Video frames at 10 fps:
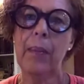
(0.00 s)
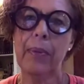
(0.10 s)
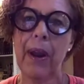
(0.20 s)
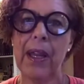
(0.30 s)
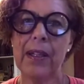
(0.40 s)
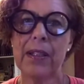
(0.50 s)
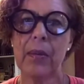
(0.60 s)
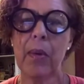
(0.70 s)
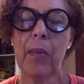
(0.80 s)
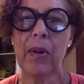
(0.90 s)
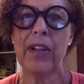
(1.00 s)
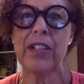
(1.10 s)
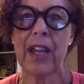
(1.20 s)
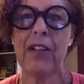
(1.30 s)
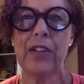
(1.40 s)
brains, and when we're in
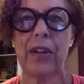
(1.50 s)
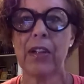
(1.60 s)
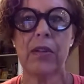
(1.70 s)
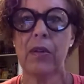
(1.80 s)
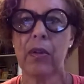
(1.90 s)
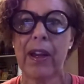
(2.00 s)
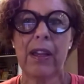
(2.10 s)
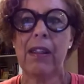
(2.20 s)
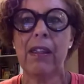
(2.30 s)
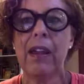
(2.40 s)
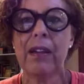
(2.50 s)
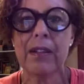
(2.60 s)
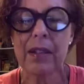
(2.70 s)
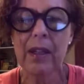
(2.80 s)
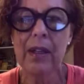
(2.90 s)
danger, it can do cranky
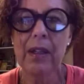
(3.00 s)
things.